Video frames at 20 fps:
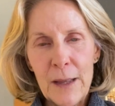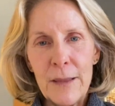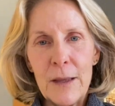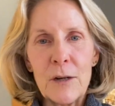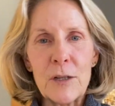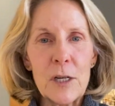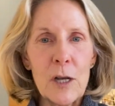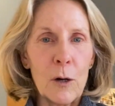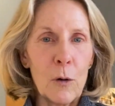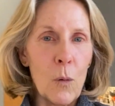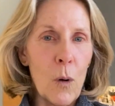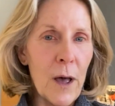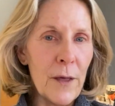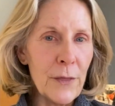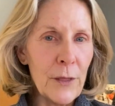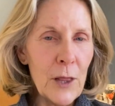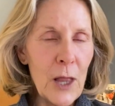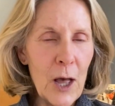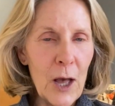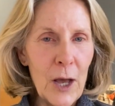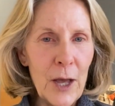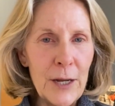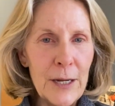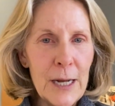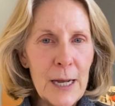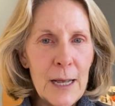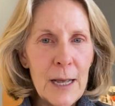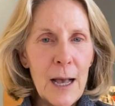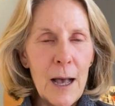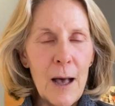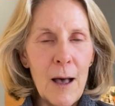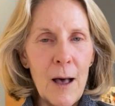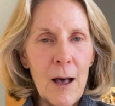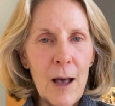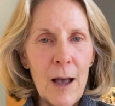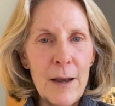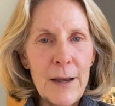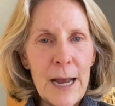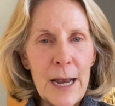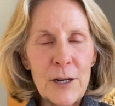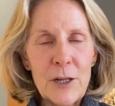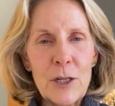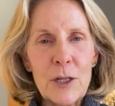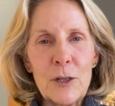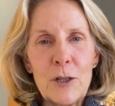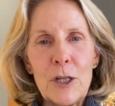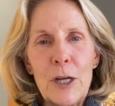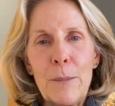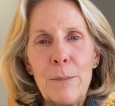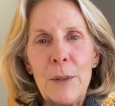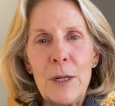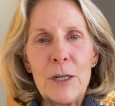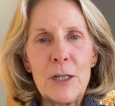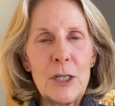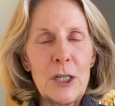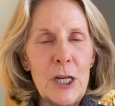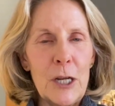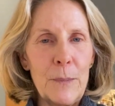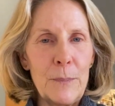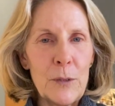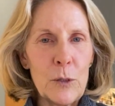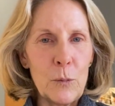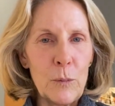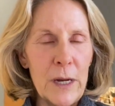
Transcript: There's aquathlon national championships.